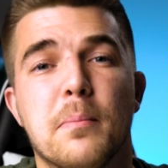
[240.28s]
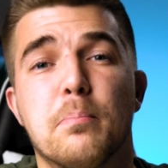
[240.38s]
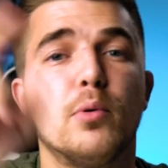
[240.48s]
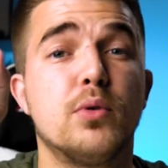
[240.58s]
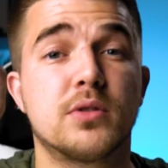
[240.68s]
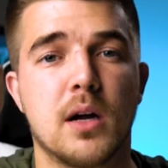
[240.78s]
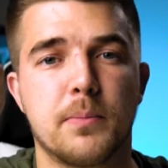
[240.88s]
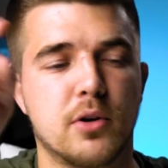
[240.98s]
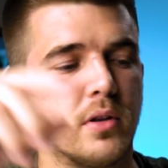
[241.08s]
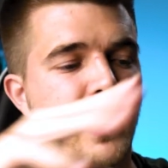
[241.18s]
it boosts up
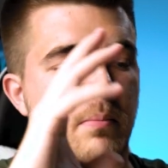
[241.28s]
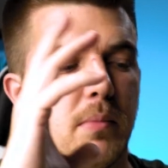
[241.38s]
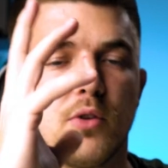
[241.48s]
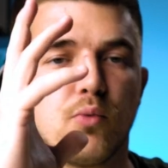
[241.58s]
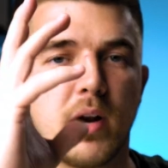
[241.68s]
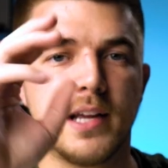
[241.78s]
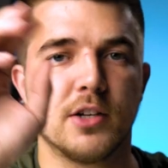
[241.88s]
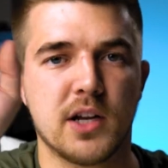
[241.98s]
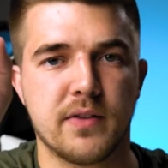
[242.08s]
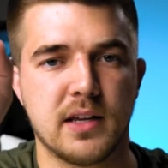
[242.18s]
your like mid
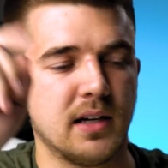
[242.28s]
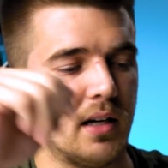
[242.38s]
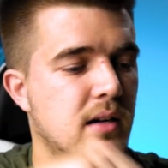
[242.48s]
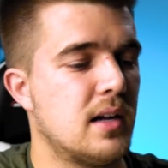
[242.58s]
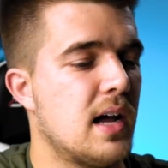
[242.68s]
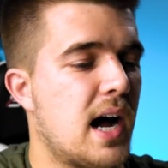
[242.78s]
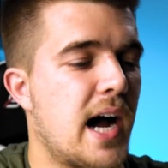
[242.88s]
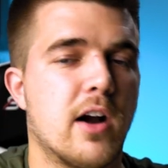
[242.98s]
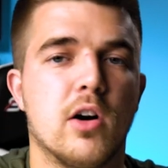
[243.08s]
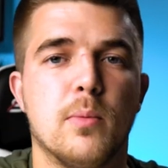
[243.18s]
range and the
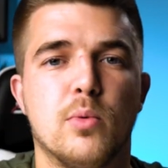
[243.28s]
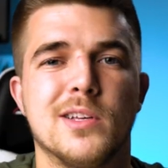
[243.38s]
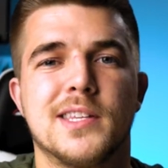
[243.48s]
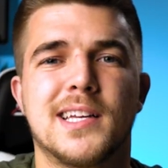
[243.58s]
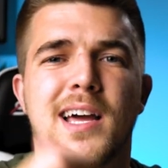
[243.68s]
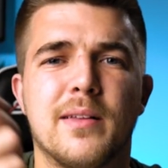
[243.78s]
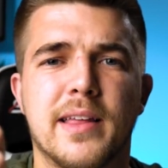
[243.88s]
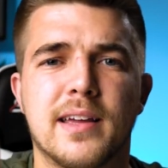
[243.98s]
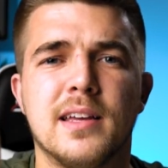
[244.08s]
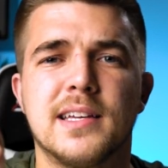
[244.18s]
higher up ones that kind of
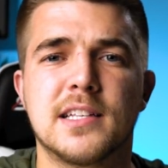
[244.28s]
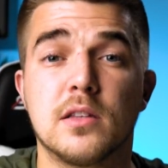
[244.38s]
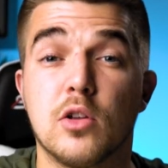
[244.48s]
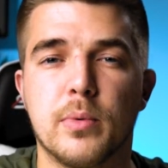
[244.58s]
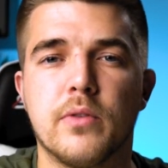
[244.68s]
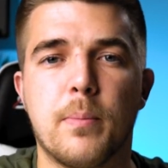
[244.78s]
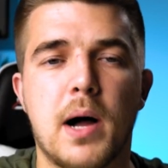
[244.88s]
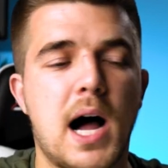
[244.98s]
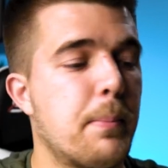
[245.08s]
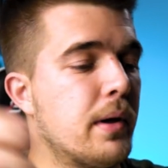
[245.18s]
like gets a little bit of a
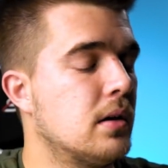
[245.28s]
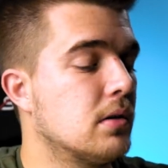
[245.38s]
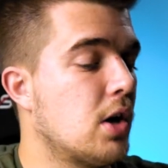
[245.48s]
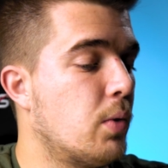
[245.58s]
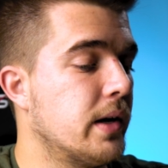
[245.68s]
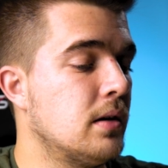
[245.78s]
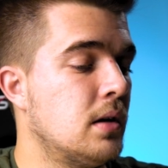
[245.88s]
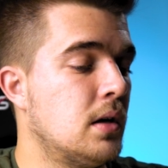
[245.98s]
pop going.